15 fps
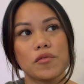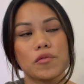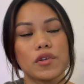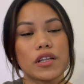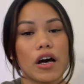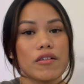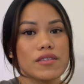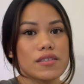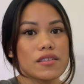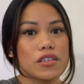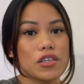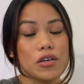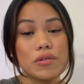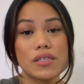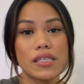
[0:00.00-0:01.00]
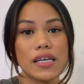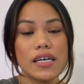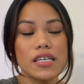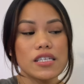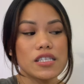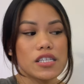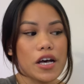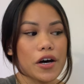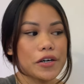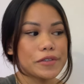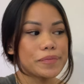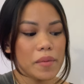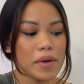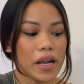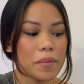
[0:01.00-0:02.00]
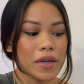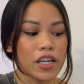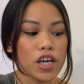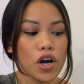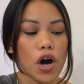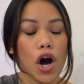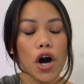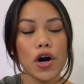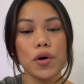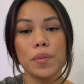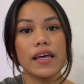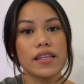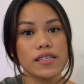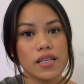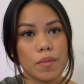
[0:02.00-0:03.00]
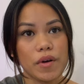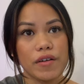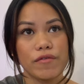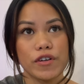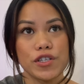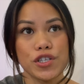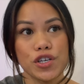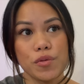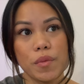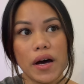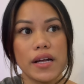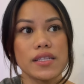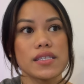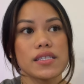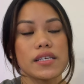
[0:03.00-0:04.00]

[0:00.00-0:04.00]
well now it's useless. So I mean, I'm gonna go home in the summer for two months,